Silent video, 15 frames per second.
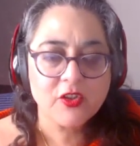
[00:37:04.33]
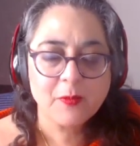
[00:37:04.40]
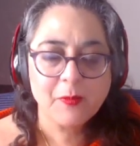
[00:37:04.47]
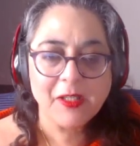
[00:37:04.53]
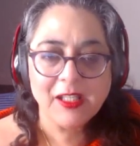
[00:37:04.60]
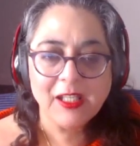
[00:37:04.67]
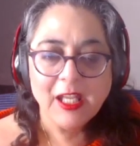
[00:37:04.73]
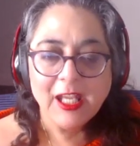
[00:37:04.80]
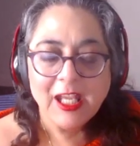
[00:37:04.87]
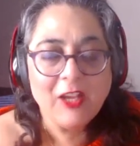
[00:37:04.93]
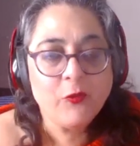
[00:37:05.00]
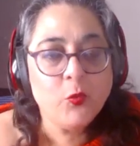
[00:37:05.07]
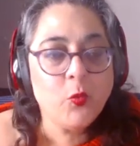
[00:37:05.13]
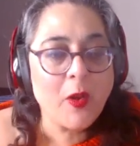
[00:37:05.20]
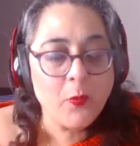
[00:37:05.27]
i mean if
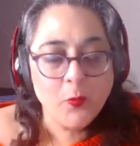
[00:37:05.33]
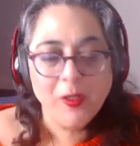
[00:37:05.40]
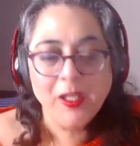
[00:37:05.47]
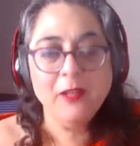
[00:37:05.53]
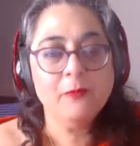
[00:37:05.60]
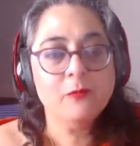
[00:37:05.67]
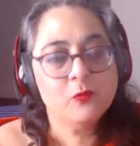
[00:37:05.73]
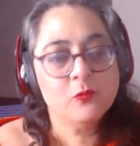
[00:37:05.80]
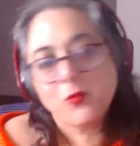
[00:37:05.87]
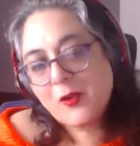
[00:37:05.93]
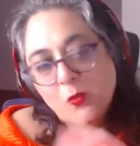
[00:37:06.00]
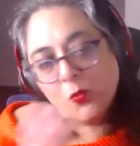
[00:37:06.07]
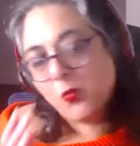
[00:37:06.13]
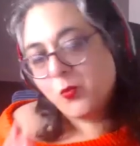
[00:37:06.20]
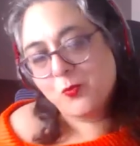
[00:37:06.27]
when we
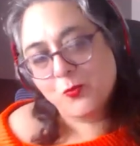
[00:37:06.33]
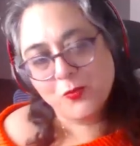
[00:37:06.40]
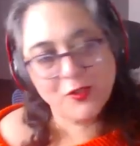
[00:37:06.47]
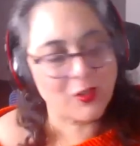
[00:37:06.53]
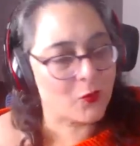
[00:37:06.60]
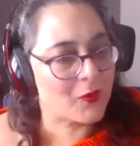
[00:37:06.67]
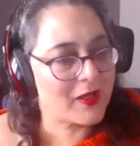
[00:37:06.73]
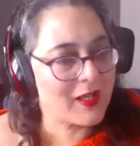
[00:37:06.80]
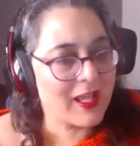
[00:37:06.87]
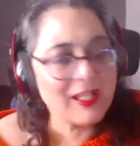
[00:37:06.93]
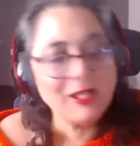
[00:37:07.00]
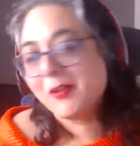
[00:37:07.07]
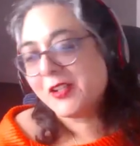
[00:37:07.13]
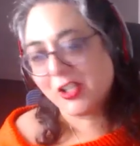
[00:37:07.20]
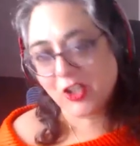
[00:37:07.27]
when you know when
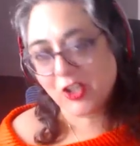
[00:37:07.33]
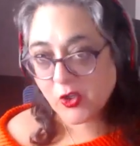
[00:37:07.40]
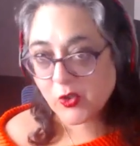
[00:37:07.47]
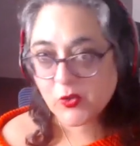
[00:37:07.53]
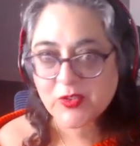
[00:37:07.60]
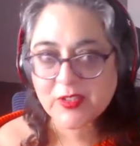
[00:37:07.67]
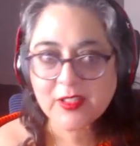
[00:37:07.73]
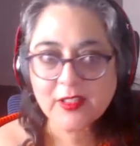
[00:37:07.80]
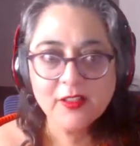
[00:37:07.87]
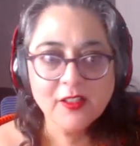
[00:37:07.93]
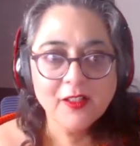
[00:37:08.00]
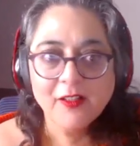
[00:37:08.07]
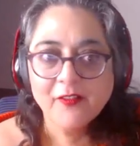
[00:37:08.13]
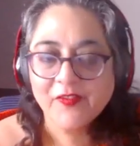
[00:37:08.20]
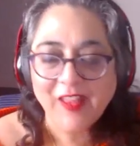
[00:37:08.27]
anybody goes
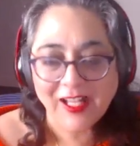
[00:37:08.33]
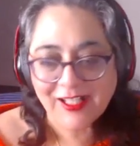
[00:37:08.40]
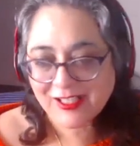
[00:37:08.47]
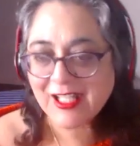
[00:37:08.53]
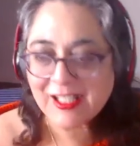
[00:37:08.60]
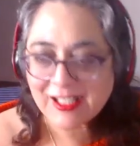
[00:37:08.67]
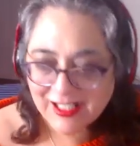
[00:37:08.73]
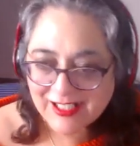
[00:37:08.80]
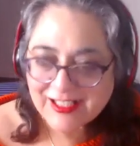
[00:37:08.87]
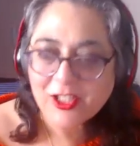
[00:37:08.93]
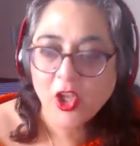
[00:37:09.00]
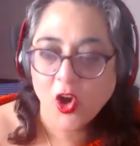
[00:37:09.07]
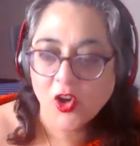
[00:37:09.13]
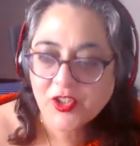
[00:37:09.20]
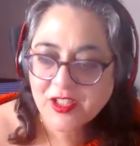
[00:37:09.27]
that's it it's
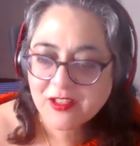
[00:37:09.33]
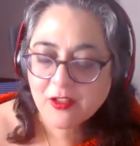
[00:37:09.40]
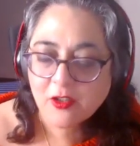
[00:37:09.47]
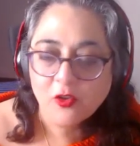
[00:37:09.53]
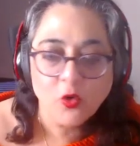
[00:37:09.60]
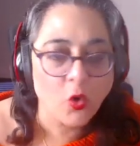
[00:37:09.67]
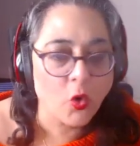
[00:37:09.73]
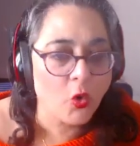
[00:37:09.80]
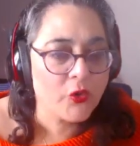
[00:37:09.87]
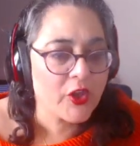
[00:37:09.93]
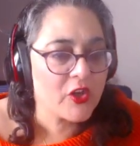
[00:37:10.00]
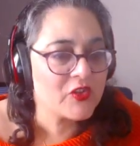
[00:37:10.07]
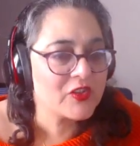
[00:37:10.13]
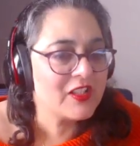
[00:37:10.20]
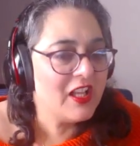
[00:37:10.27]
lost all
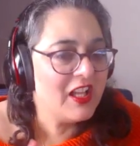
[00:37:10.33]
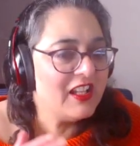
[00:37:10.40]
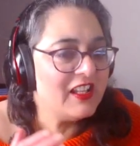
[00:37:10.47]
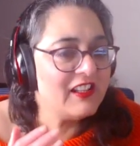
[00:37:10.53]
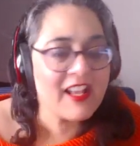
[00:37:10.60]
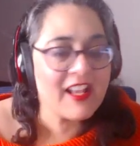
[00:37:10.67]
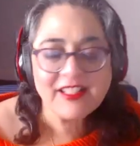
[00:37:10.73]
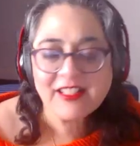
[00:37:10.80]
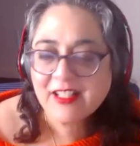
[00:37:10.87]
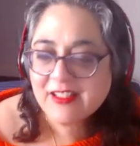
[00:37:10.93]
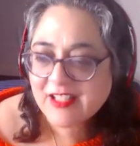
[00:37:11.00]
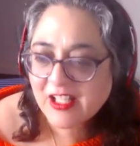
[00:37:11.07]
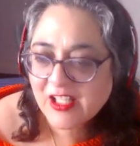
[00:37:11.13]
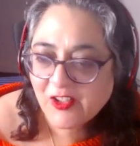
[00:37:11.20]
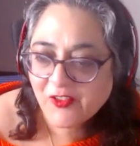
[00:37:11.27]
those lessons
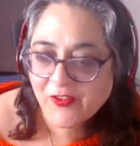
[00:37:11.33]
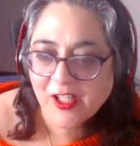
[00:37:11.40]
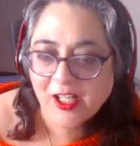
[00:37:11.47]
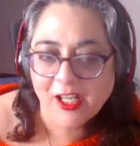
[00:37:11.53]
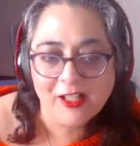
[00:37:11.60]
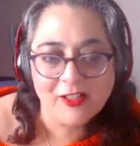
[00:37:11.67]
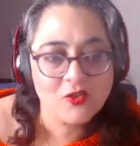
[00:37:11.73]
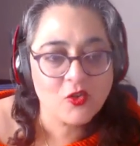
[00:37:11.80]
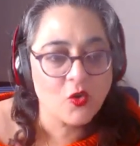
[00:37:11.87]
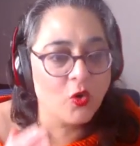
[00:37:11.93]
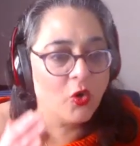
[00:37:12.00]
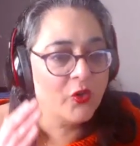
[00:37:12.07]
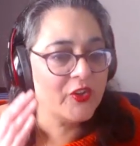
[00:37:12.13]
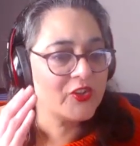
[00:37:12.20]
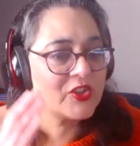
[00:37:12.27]
that you've learned,
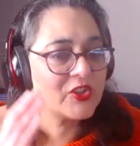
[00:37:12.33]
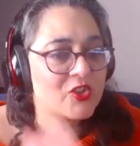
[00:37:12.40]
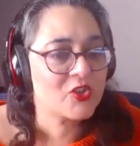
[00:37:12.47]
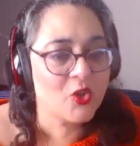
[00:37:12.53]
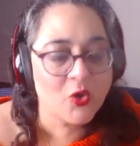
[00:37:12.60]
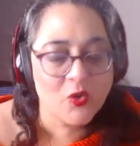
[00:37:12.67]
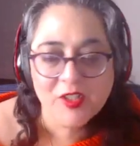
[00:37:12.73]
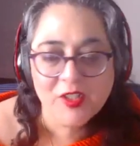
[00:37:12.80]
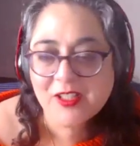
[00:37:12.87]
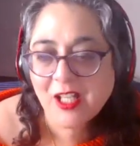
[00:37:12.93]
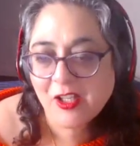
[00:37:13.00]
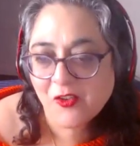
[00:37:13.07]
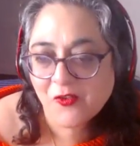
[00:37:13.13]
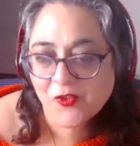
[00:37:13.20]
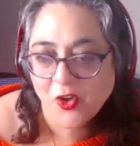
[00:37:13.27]
all the stories that
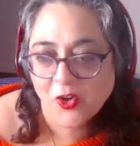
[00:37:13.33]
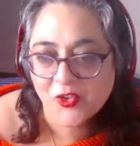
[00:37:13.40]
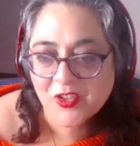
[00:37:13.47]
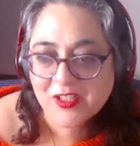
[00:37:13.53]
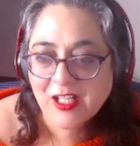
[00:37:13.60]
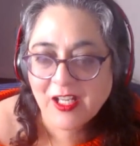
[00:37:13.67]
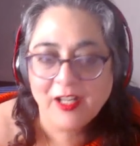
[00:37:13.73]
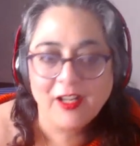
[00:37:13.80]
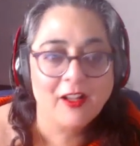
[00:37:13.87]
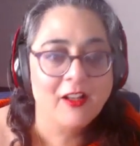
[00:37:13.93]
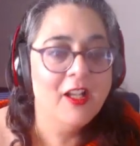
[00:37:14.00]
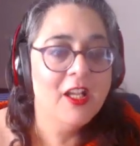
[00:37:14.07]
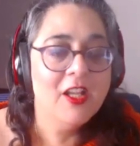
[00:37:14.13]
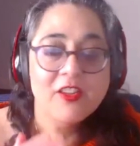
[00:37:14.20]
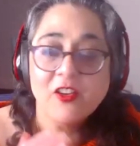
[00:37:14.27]
you've got to tell,
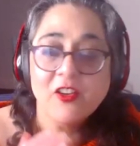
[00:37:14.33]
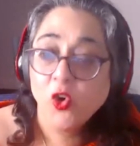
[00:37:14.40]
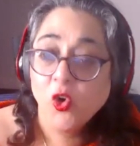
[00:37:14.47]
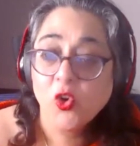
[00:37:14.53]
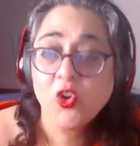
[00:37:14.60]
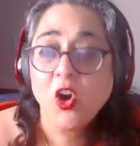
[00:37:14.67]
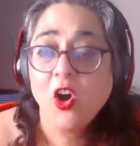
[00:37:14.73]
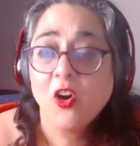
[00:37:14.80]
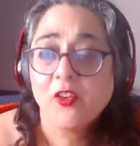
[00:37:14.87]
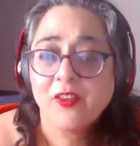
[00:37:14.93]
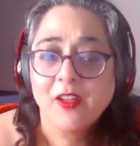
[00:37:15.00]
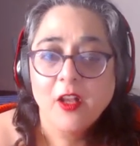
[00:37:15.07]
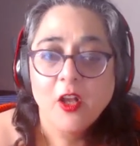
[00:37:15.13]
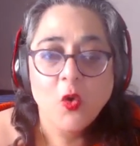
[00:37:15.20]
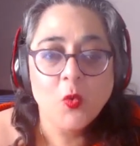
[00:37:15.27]
they're all gone.
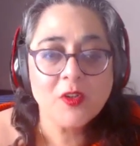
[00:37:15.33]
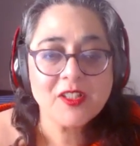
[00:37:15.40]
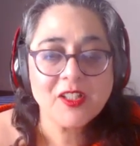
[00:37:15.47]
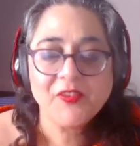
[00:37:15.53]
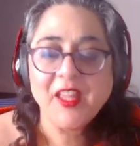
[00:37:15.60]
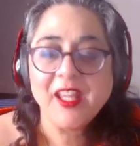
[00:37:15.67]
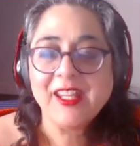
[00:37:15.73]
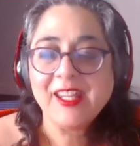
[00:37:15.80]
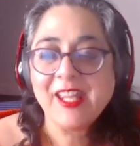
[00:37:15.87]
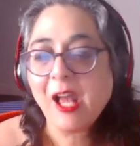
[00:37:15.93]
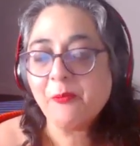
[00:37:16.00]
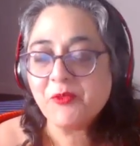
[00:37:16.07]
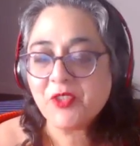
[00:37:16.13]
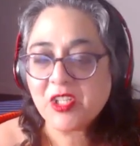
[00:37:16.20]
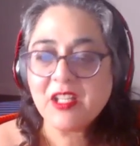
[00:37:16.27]
Whereas if they're
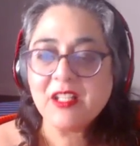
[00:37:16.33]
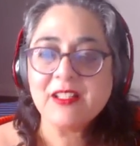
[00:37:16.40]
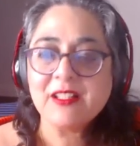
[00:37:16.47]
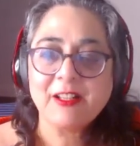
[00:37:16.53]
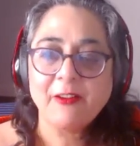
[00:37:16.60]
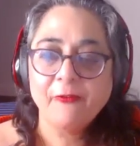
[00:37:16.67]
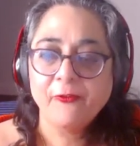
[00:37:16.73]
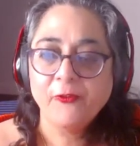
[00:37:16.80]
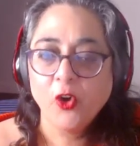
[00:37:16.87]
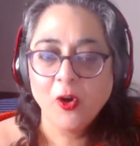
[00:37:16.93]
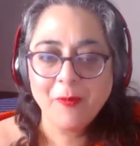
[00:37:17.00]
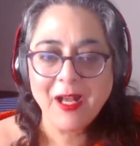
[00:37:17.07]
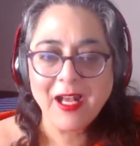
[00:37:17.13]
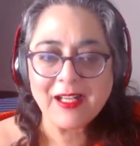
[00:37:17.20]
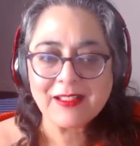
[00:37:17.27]
captured in some
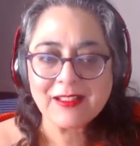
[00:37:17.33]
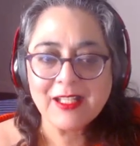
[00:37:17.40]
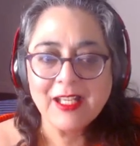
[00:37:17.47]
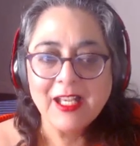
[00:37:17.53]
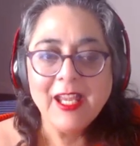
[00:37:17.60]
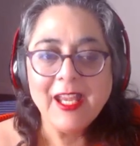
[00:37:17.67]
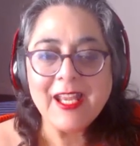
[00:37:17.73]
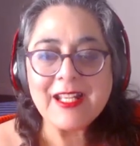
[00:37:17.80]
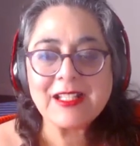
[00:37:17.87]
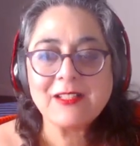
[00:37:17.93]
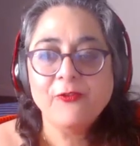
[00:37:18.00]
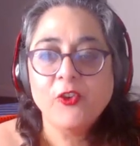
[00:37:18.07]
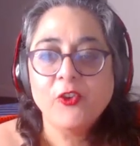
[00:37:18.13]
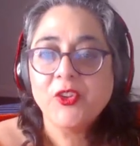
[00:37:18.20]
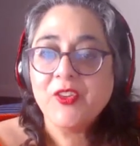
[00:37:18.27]
format, it's
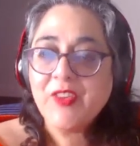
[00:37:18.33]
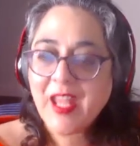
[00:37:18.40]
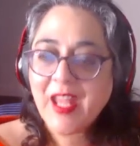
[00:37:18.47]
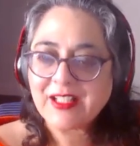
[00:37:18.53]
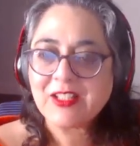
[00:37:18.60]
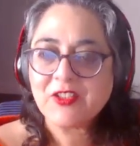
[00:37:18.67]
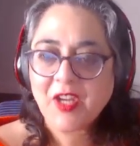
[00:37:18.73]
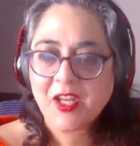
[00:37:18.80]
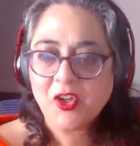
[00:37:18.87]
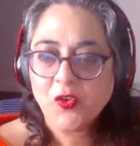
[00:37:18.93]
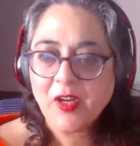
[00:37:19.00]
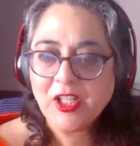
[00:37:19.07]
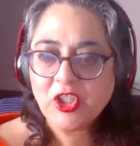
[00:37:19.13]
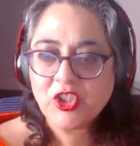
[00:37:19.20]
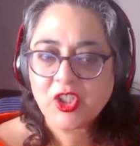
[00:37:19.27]
for the next
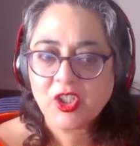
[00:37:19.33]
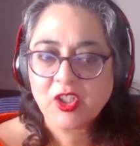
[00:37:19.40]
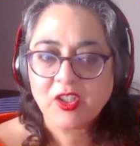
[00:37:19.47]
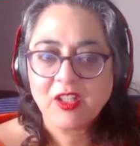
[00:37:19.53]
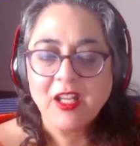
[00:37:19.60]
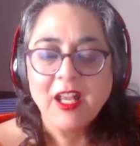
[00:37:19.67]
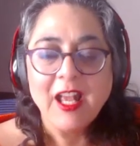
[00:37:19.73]
generation.